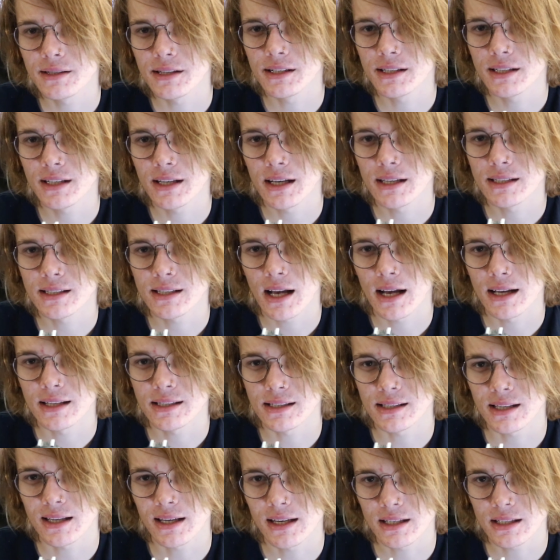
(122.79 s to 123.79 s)
the
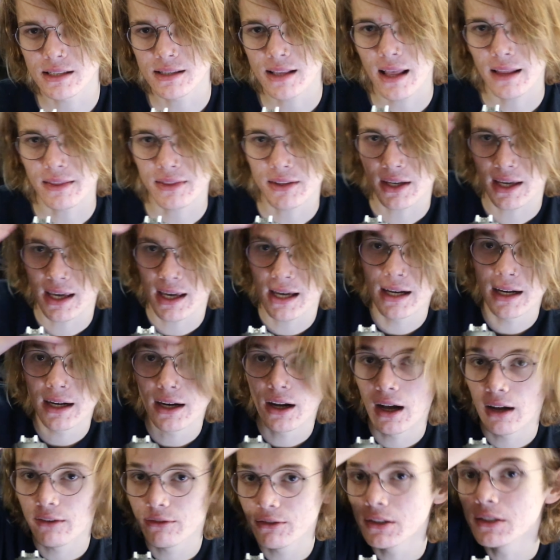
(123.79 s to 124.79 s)
TSI-6 that the Canon
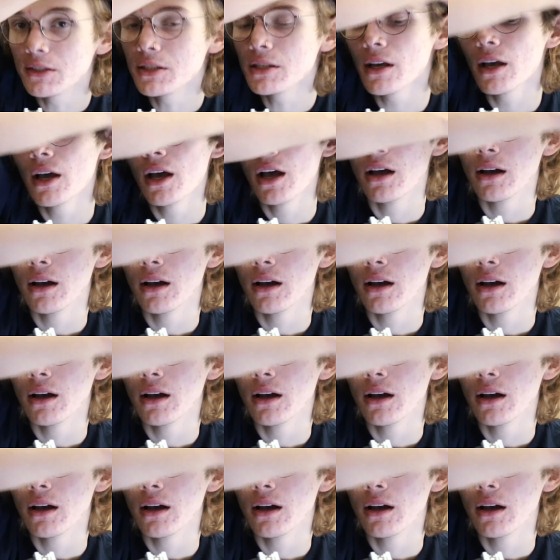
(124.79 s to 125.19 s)
offers.